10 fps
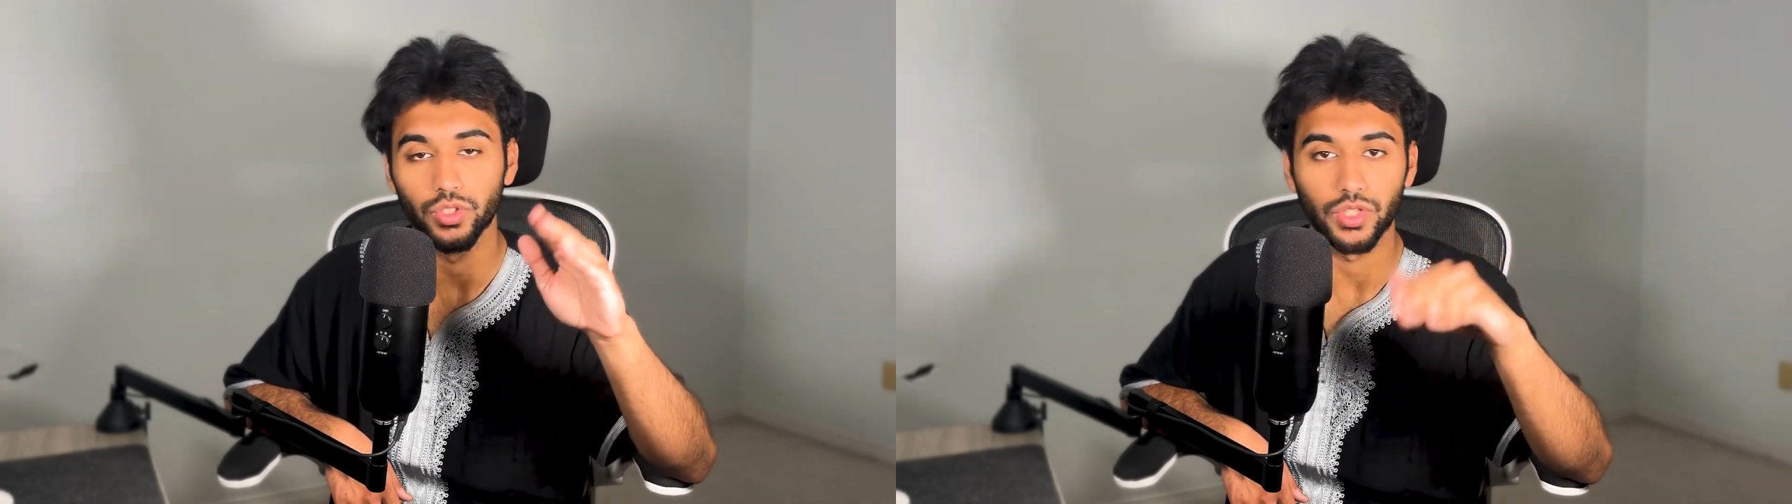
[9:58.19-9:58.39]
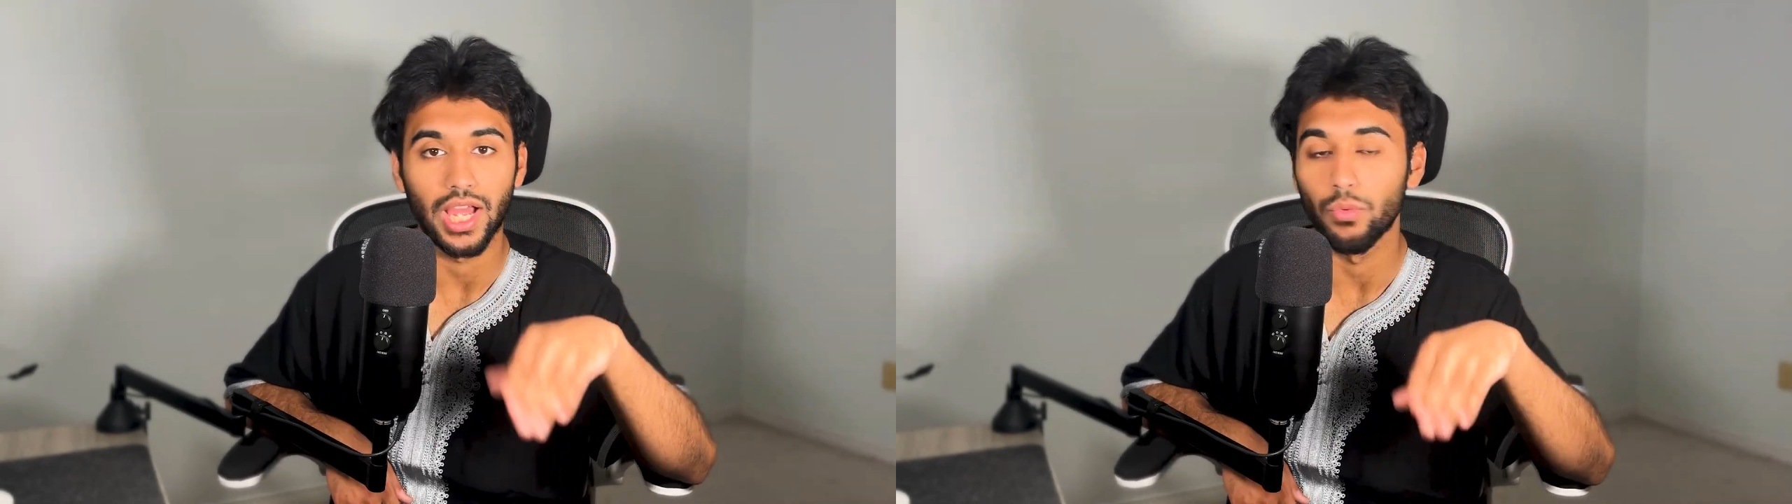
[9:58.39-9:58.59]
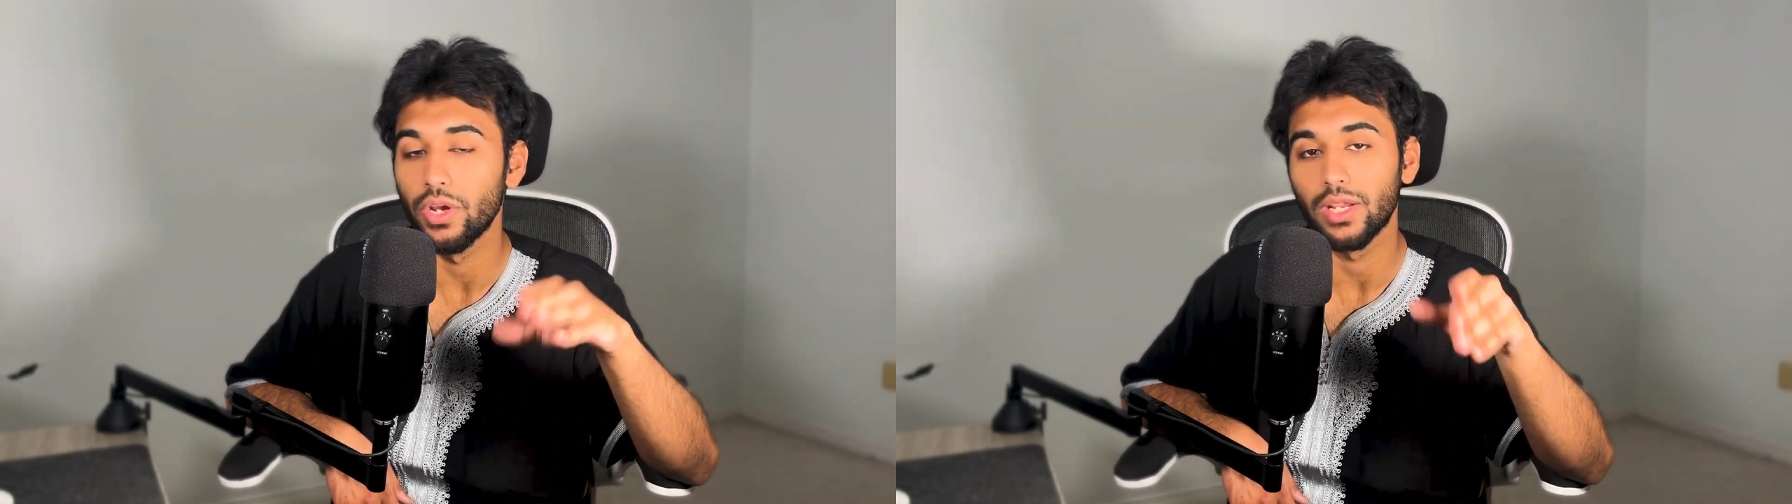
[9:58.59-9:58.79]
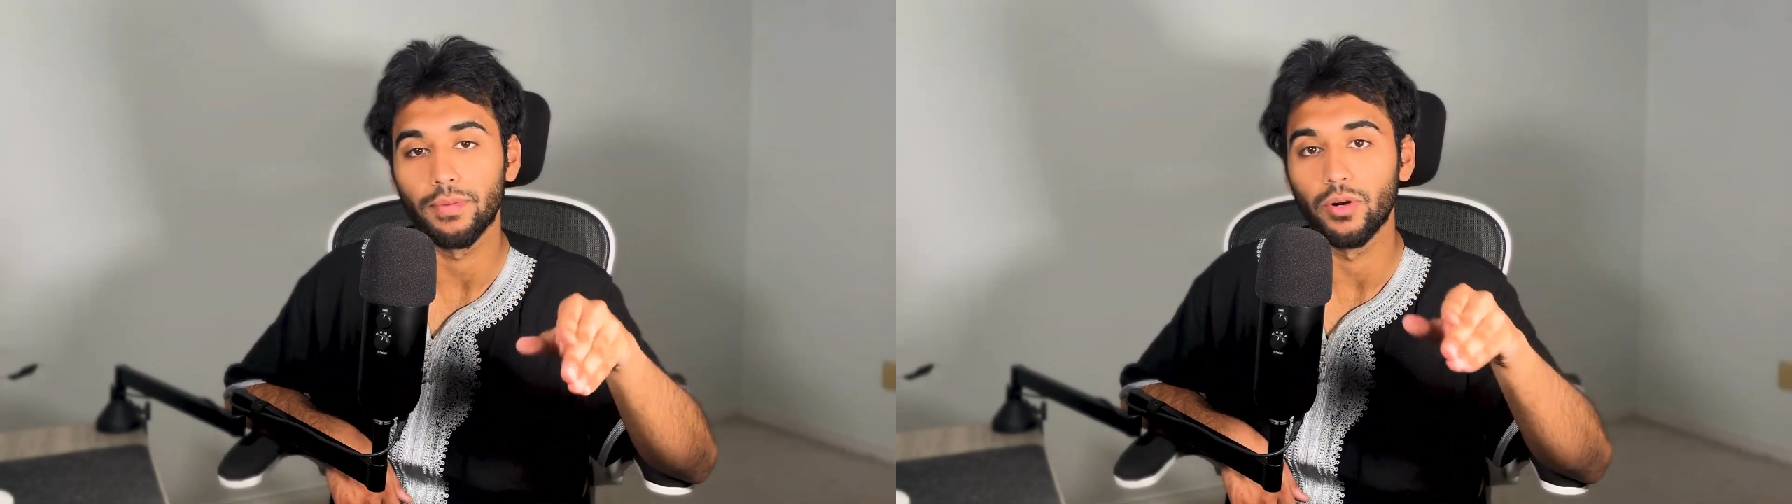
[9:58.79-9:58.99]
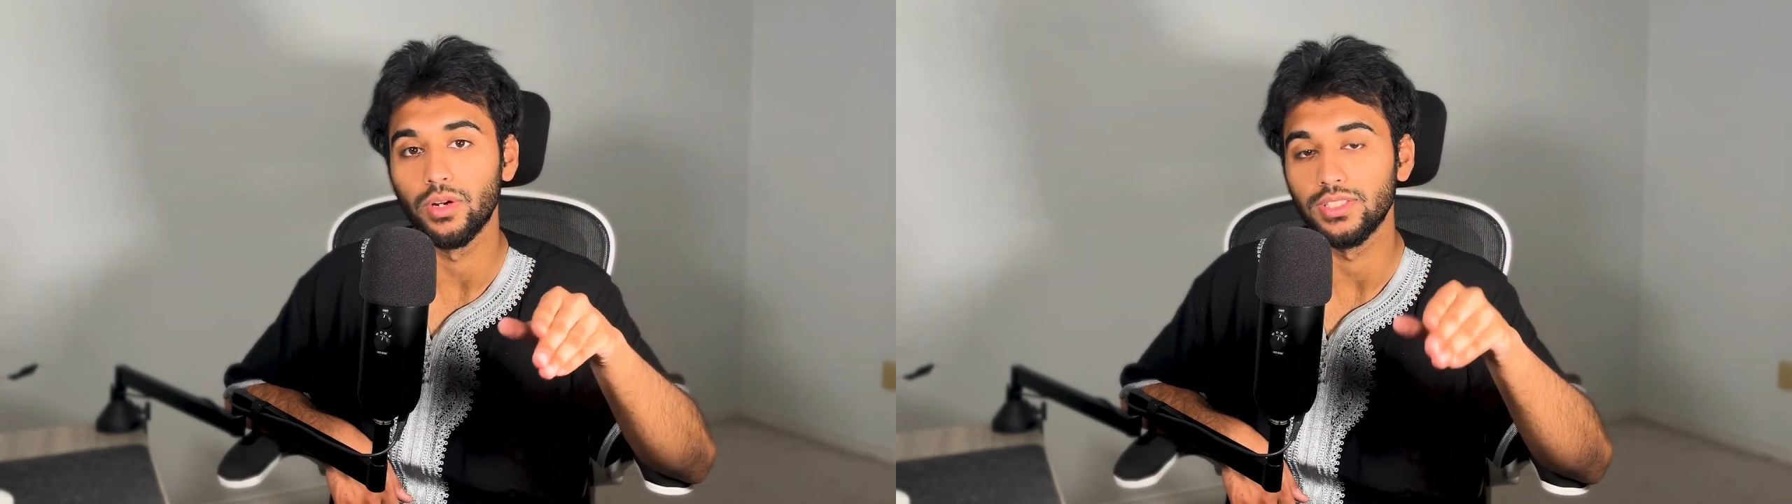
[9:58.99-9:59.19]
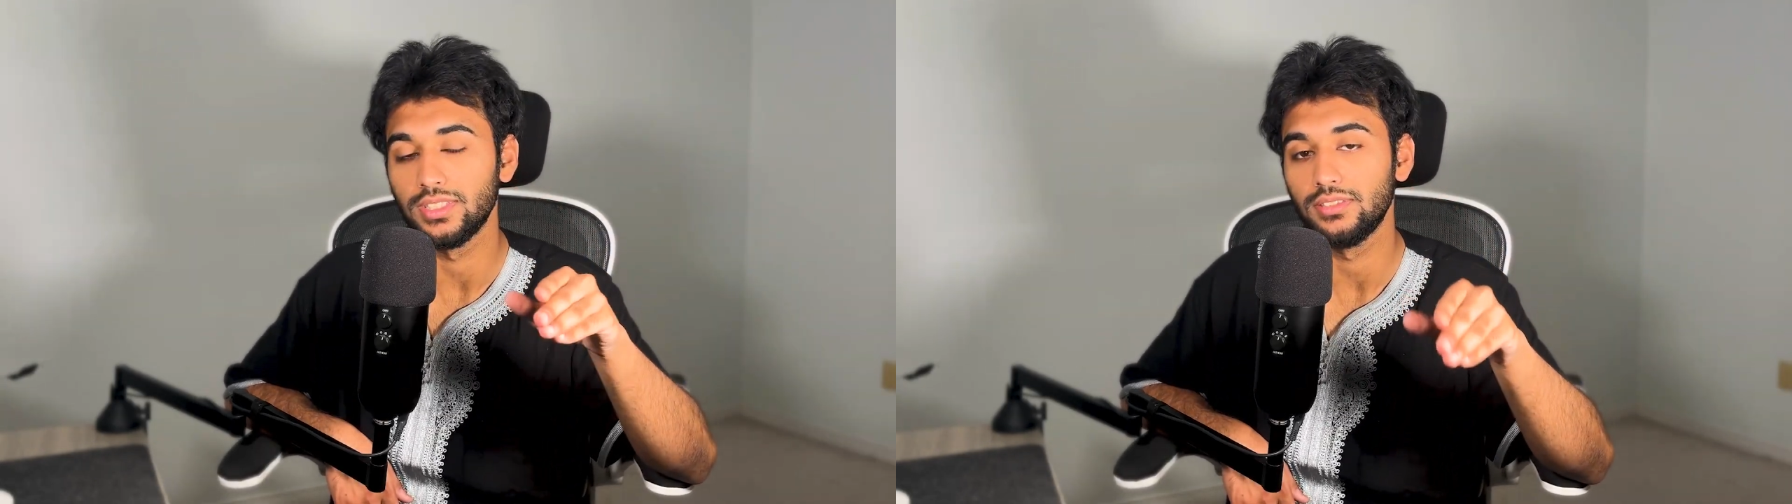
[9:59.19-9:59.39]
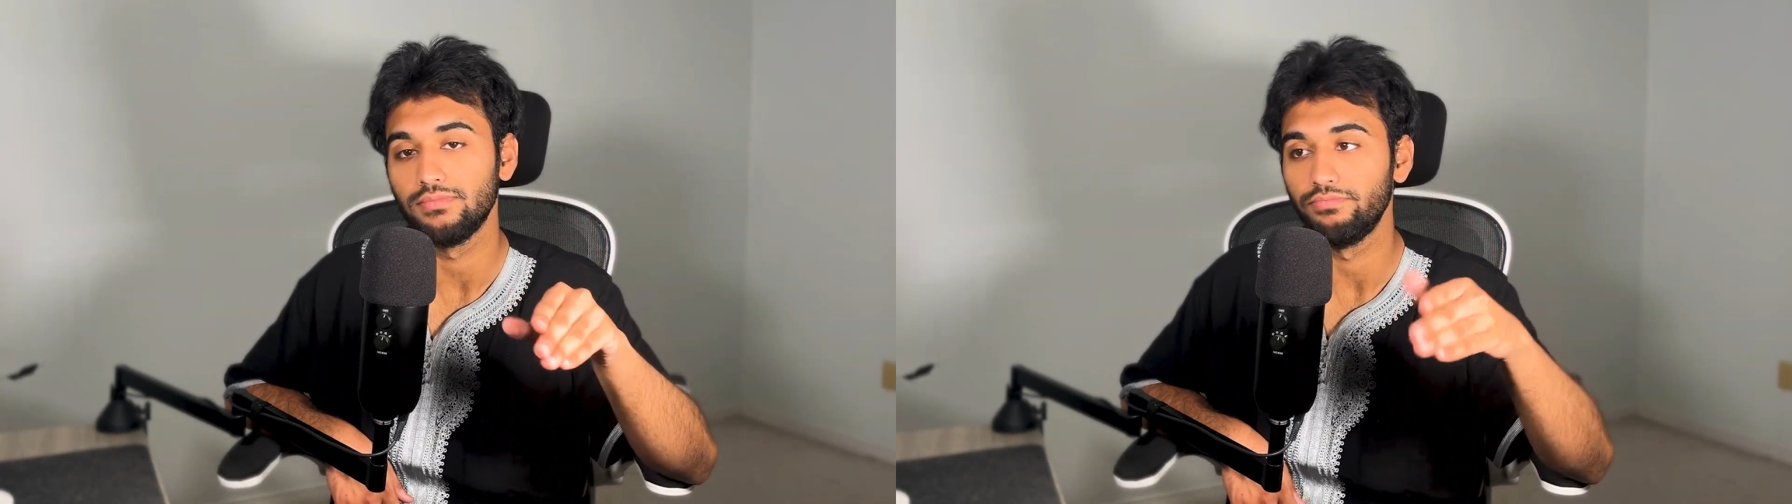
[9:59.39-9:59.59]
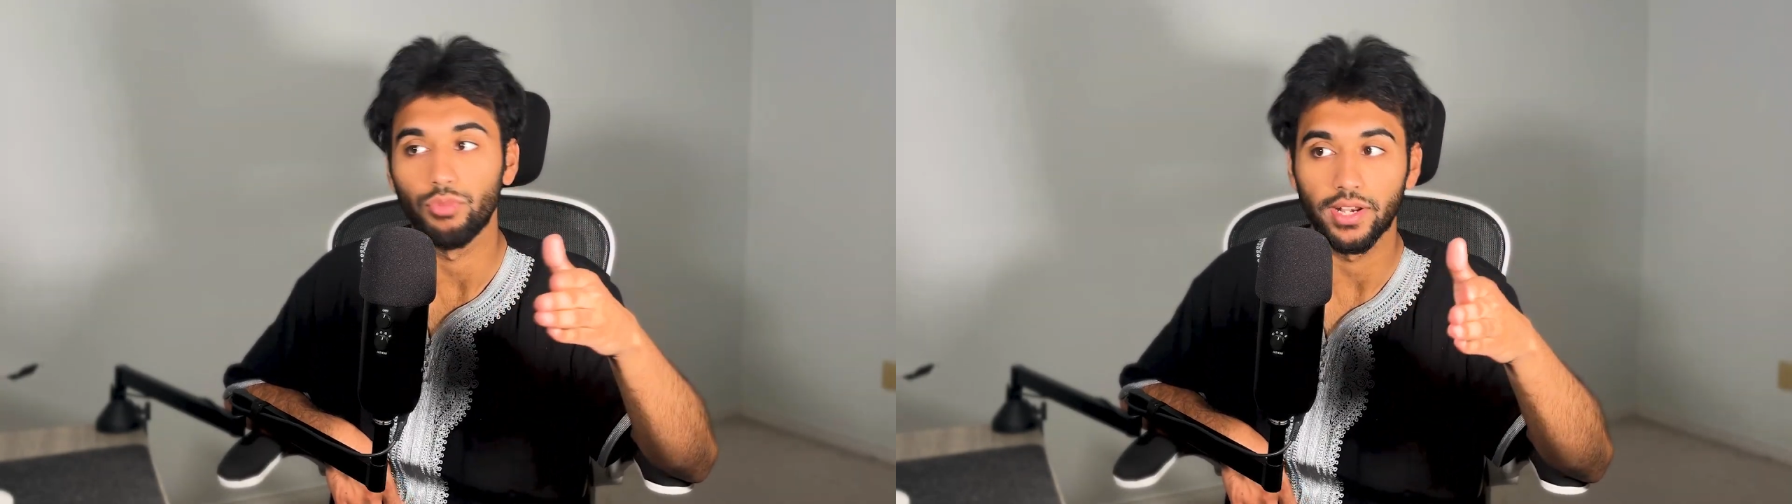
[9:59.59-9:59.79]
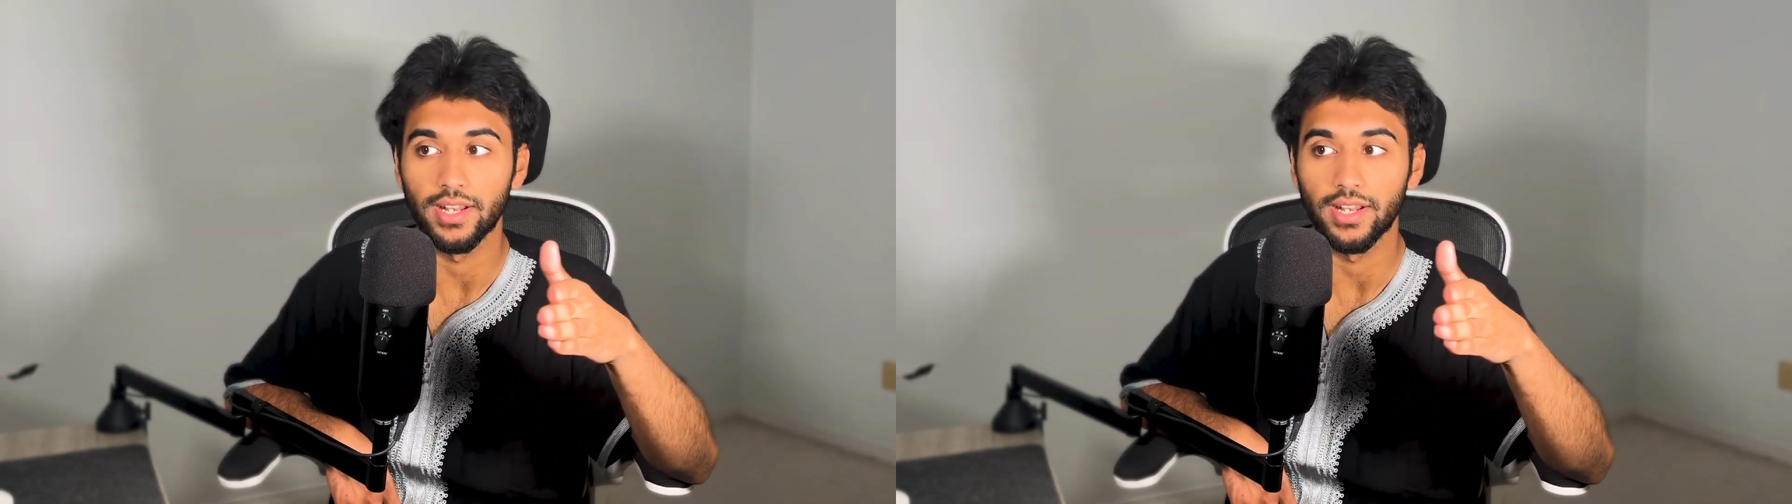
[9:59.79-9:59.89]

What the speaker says: So I wake up at around right